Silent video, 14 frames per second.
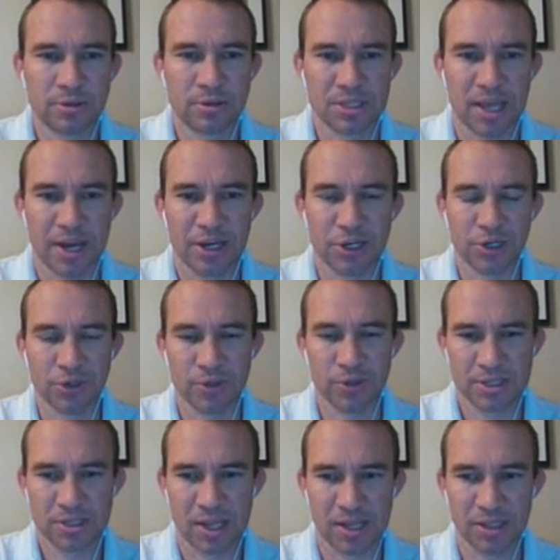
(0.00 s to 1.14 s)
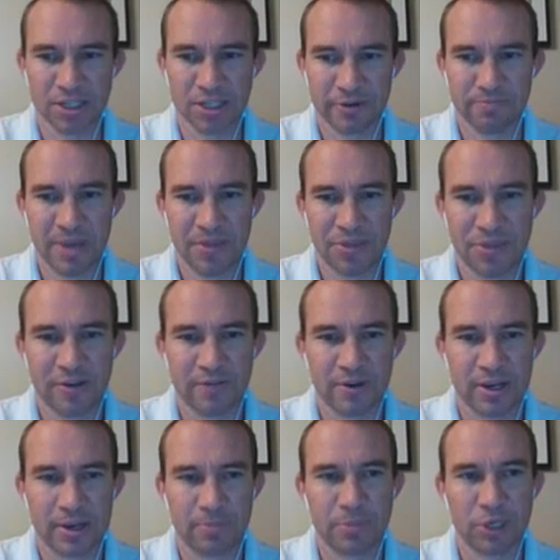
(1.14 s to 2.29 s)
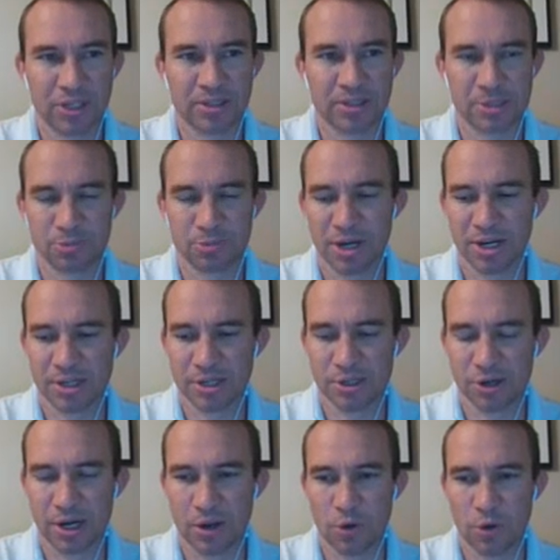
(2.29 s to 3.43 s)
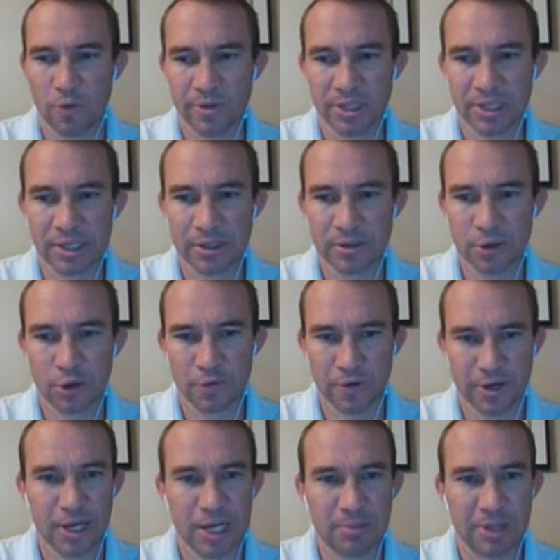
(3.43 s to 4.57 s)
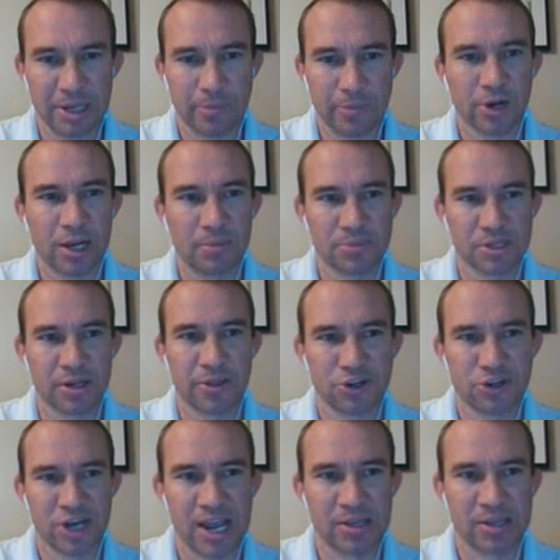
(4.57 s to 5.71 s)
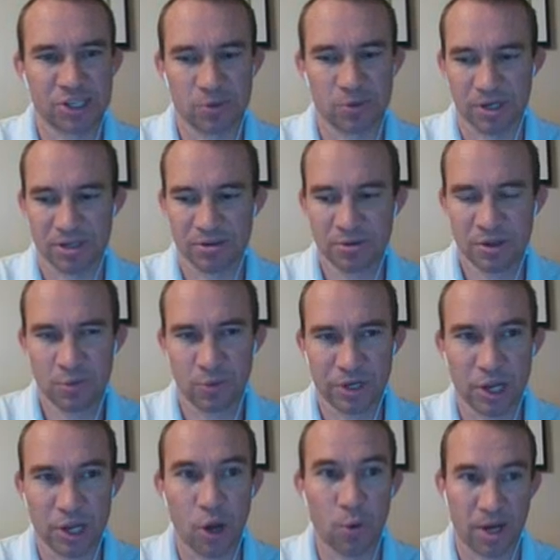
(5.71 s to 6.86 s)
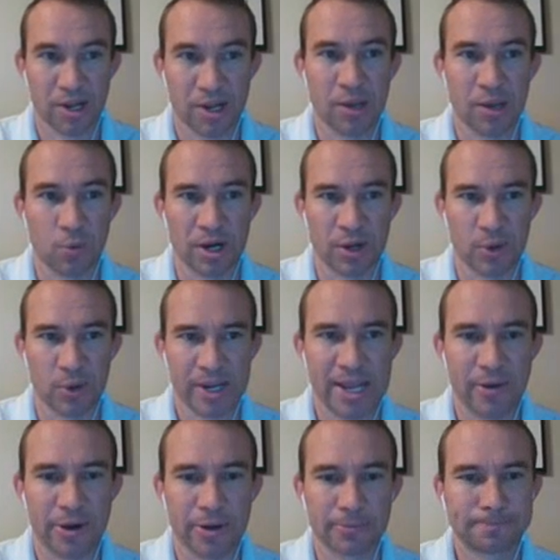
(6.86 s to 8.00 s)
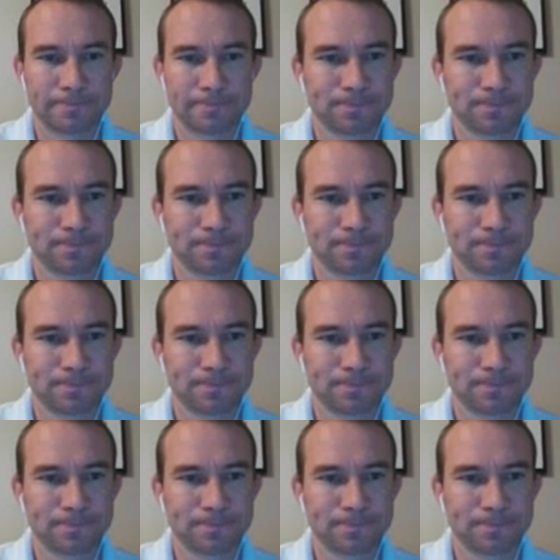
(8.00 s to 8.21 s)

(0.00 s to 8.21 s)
decided to do this slightly different method of building this project to try to hopefully overcome any problems and other challenges we know we're going to encounter.